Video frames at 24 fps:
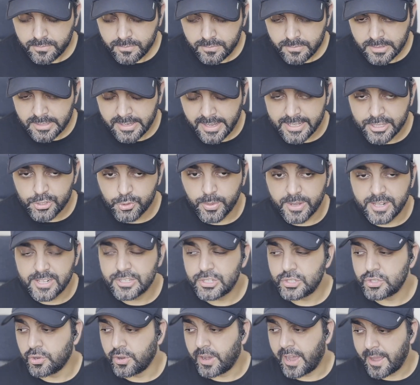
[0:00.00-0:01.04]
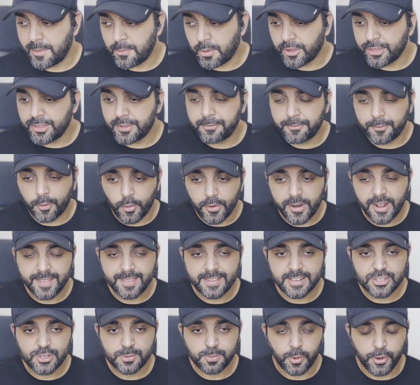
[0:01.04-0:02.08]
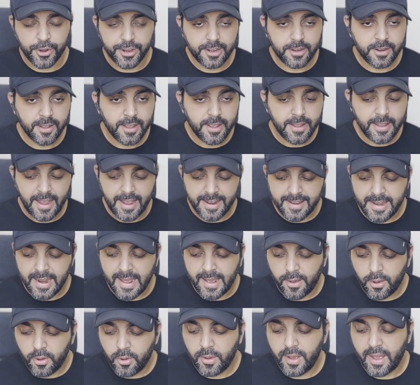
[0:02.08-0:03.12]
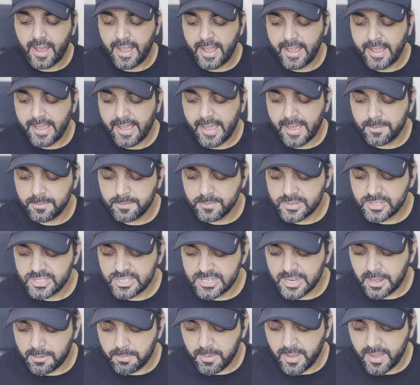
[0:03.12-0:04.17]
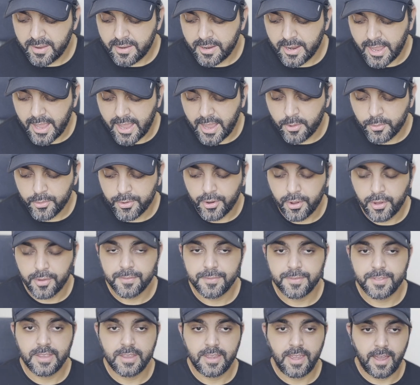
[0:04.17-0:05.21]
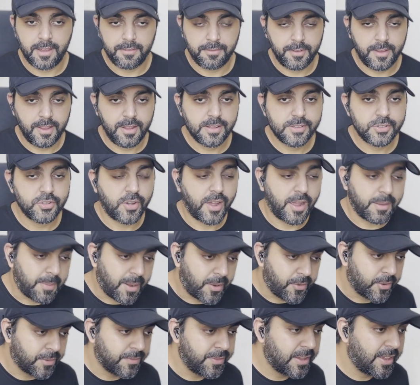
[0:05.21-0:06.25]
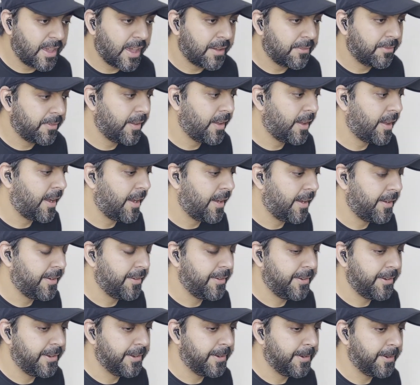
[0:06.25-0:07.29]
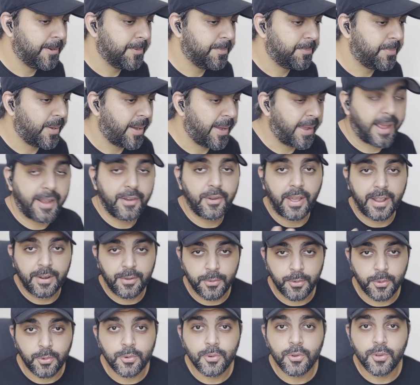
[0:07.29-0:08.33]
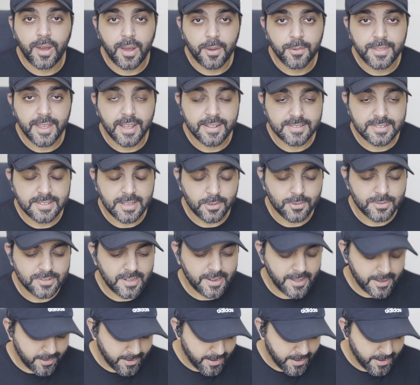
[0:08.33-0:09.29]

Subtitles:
As well. So I'm on the phone at this point, and now I am stepping out of the cafe. So I'm out of the cafe, and I don't know how that sounds like,